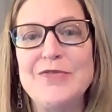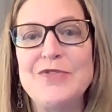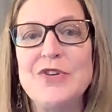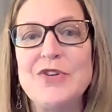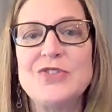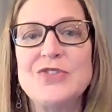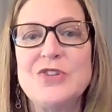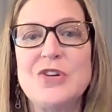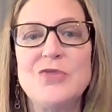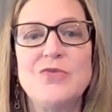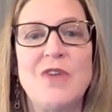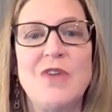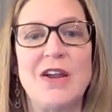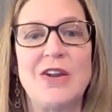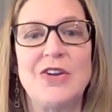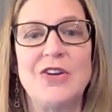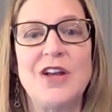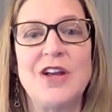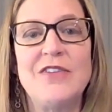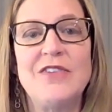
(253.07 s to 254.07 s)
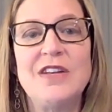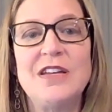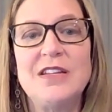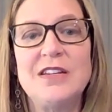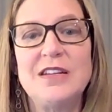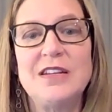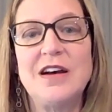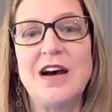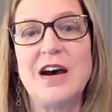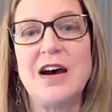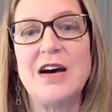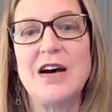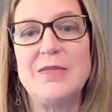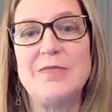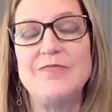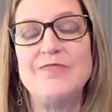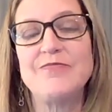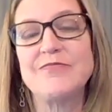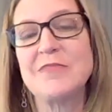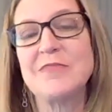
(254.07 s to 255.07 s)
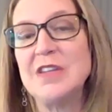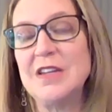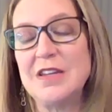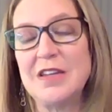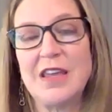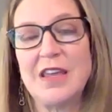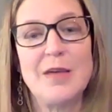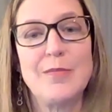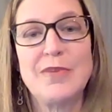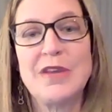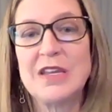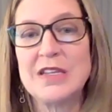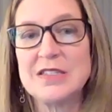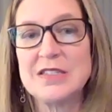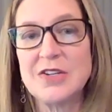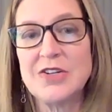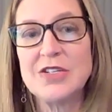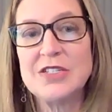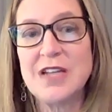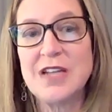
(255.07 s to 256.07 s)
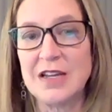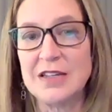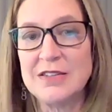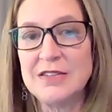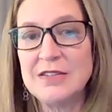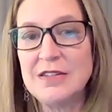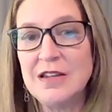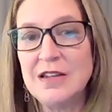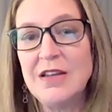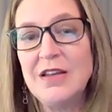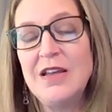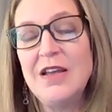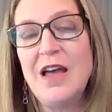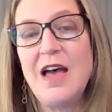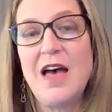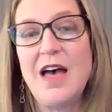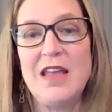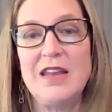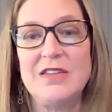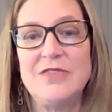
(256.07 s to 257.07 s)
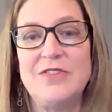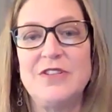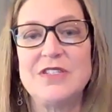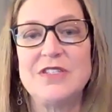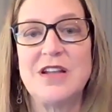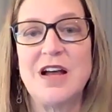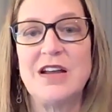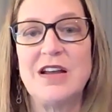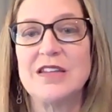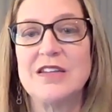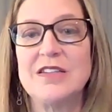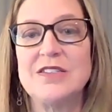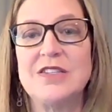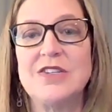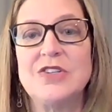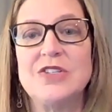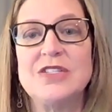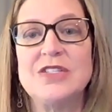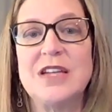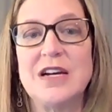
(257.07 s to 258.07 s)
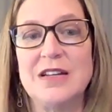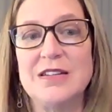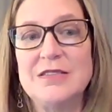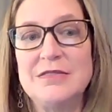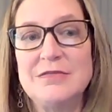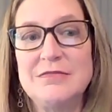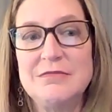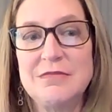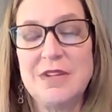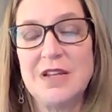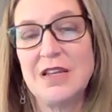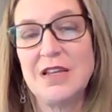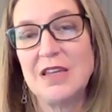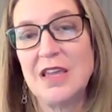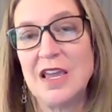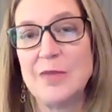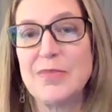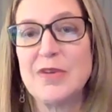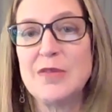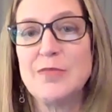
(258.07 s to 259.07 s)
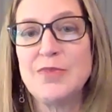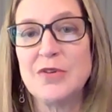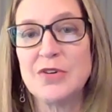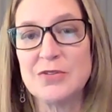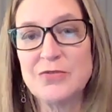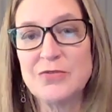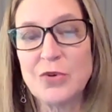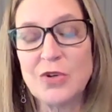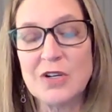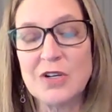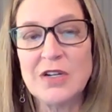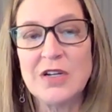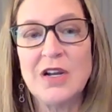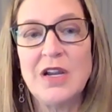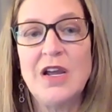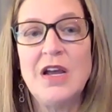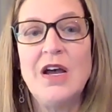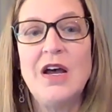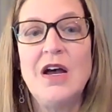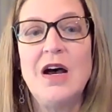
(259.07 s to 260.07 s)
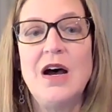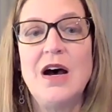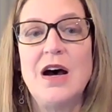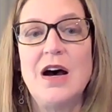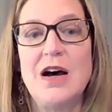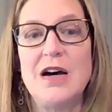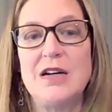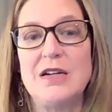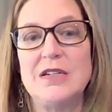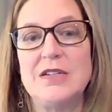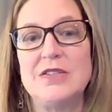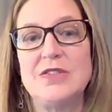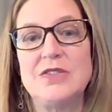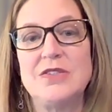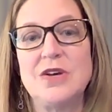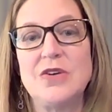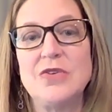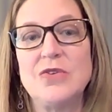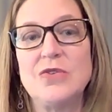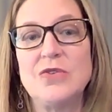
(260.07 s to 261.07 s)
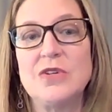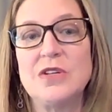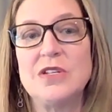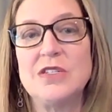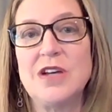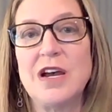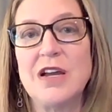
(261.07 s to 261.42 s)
But if there's no record of it, it can't be considered done. And if it's not considered done, it can't be billed for. So